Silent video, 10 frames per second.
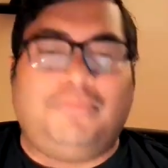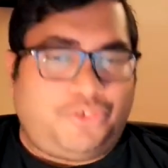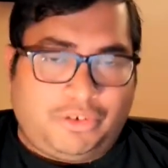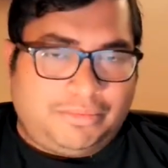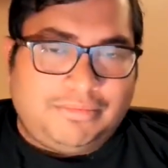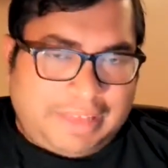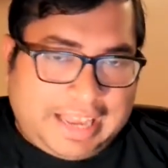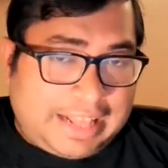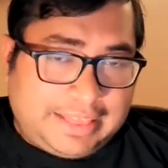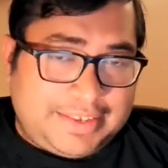So
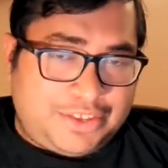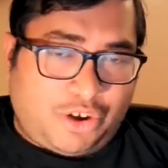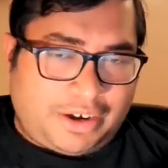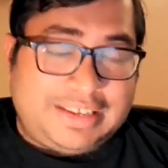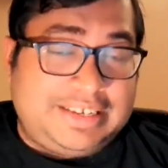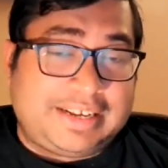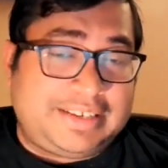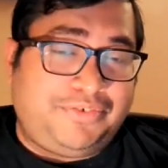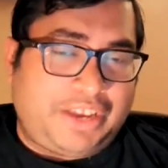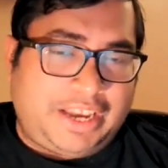again, this is not a
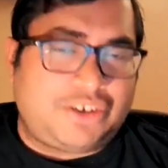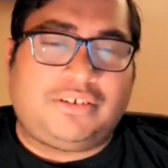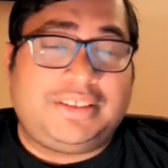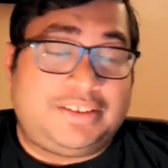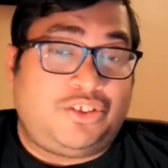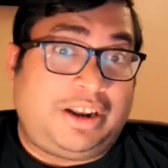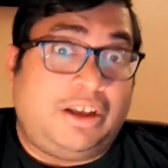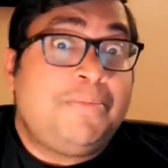justification. This is not